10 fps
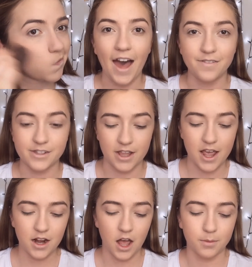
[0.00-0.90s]
After
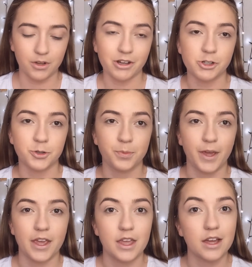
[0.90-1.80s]
that, I'm going to
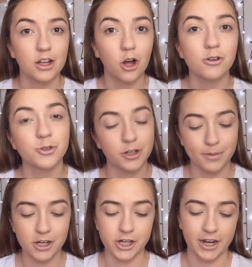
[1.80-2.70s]
be contouring
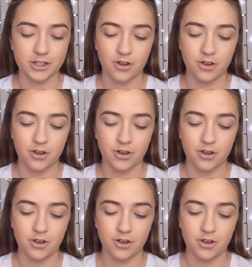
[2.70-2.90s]
my cheeks,